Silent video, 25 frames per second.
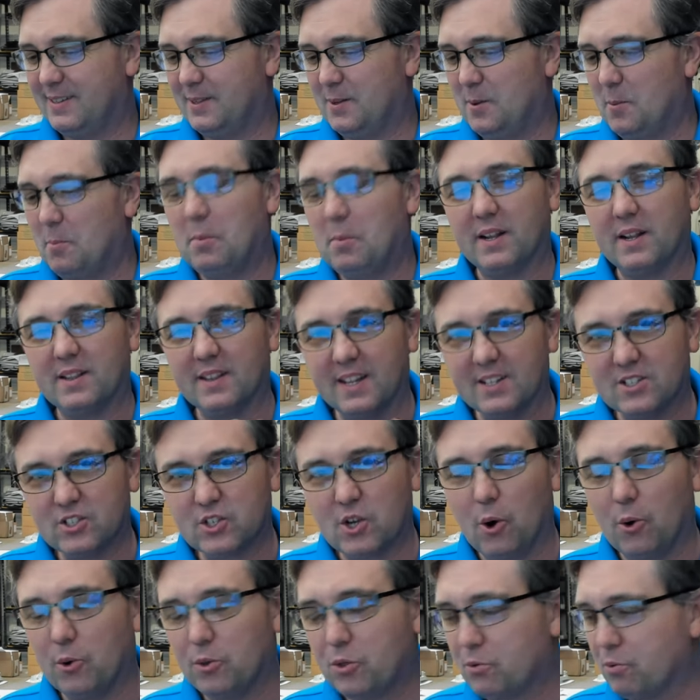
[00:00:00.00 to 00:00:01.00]
but let's
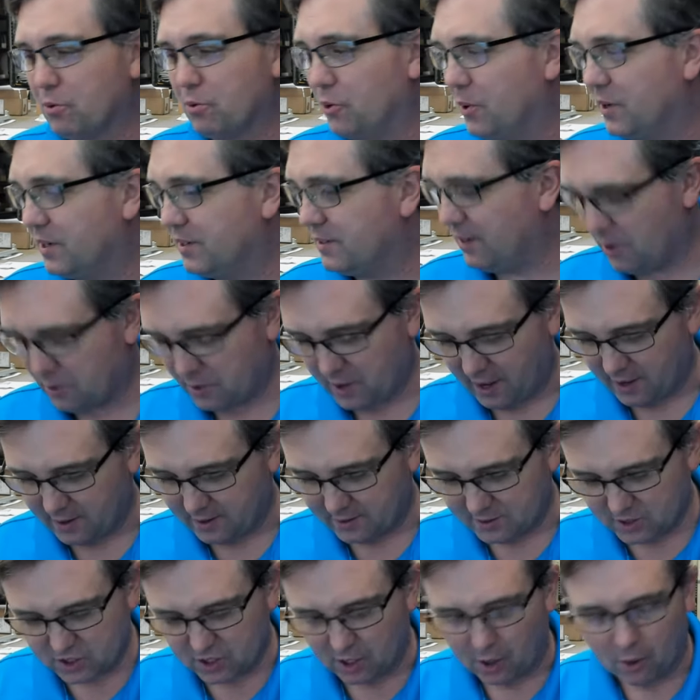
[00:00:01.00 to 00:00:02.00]
go through it. Okay,
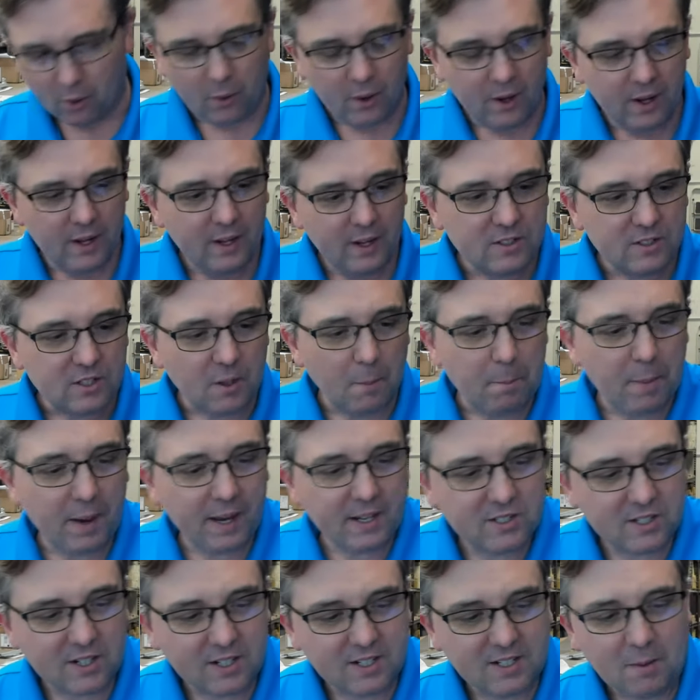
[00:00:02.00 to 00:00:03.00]
so some
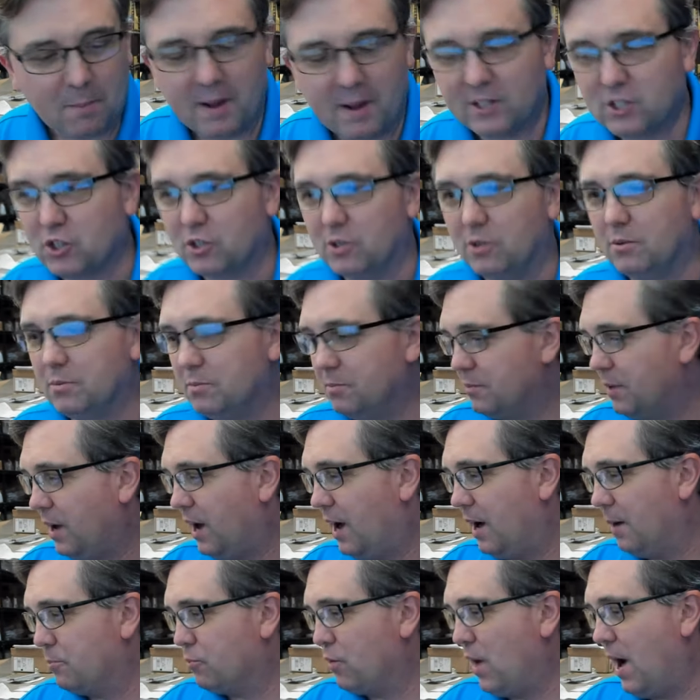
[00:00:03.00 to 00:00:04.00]
basic dimensional
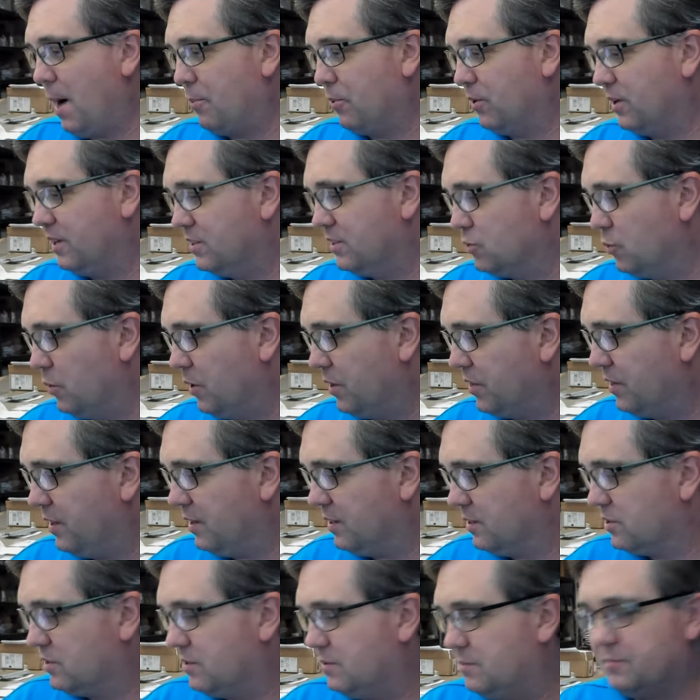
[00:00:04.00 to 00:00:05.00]
uh, properties with
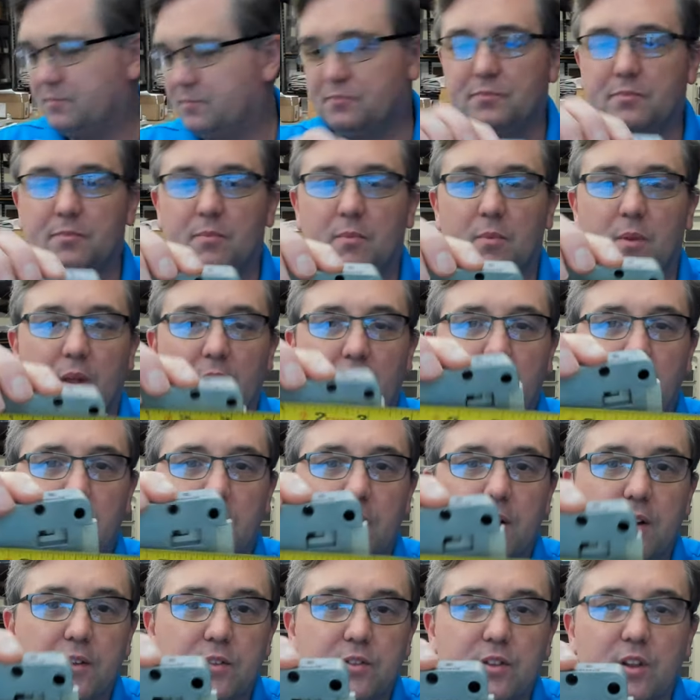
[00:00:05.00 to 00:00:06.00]
this.
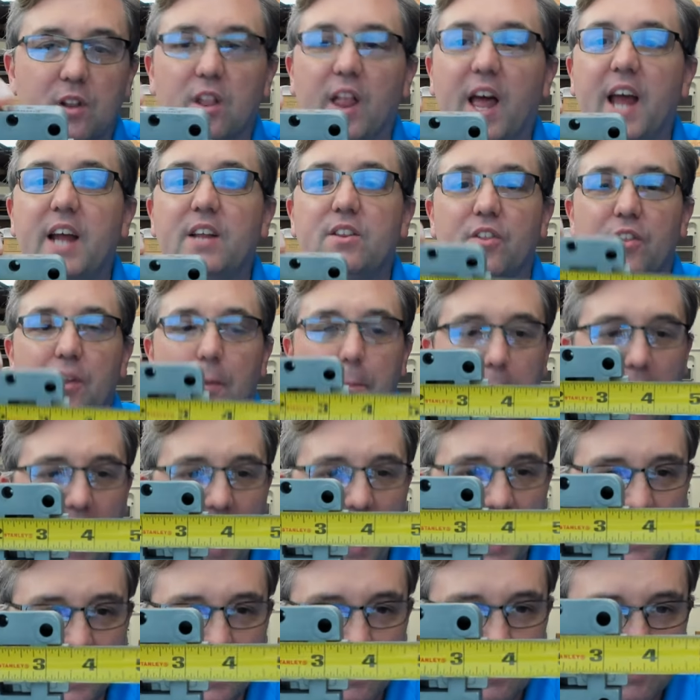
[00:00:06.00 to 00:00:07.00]
The length of the
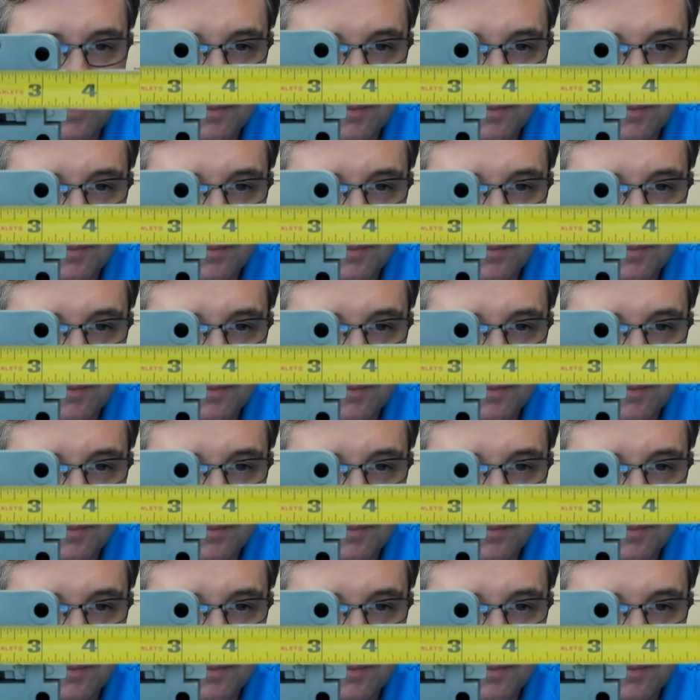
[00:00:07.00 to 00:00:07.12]
body,